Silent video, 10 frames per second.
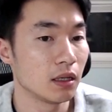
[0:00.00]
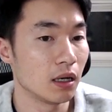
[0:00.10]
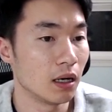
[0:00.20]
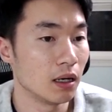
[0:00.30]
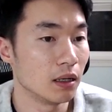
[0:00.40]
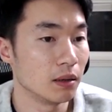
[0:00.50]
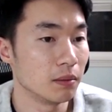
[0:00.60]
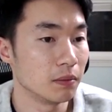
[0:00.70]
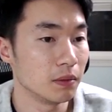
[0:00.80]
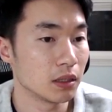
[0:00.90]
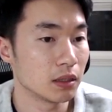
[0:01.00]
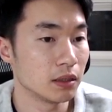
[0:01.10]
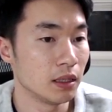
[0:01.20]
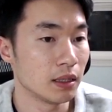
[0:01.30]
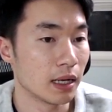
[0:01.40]

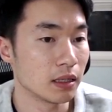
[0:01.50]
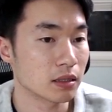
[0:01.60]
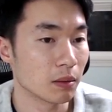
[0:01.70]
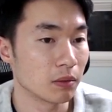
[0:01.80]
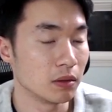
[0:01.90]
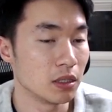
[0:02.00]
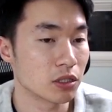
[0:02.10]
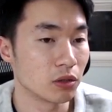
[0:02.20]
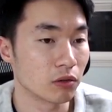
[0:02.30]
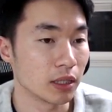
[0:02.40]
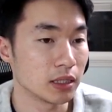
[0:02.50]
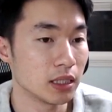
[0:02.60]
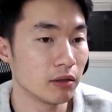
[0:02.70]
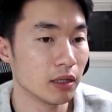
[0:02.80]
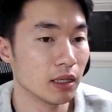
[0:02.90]
Then added some additional
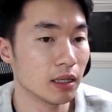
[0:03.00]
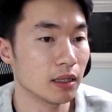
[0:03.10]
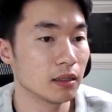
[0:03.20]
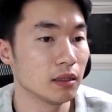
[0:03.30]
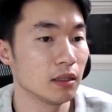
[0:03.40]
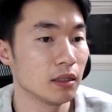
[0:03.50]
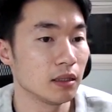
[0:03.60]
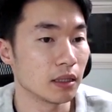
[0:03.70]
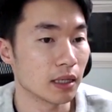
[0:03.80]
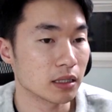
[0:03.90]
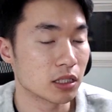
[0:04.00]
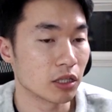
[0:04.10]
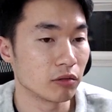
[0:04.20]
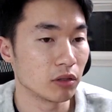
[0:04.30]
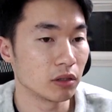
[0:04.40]
criteria. Then ask
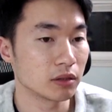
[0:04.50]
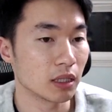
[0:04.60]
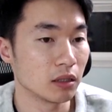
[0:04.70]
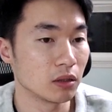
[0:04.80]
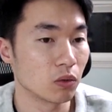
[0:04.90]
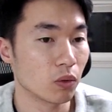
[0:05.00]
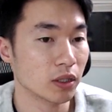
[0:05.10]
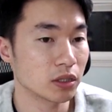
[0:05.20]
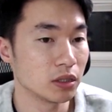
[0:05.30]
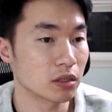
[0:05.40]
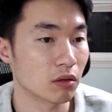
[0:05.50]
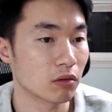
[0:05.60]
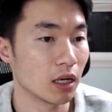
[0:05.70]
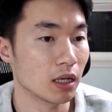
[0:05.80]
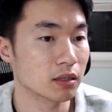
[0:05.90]
general technical questions
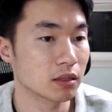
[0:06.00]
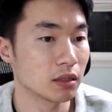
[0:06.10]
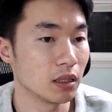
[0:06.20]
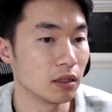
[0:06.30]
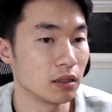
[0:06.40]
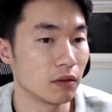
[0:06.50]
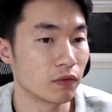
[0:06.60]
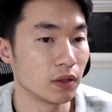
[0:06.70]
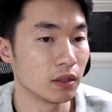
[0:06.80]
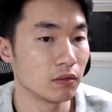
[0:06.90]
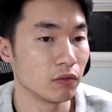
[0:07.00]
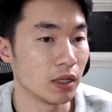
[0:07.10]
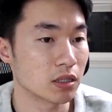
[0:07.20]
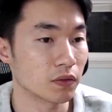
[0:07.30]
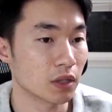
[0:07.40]
across a different
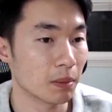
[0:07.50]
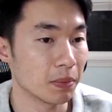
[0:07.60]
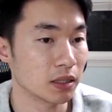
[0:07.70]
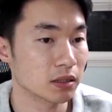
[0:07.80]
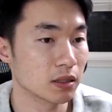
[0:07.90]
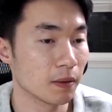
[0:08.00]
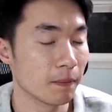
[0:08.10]
range of topics.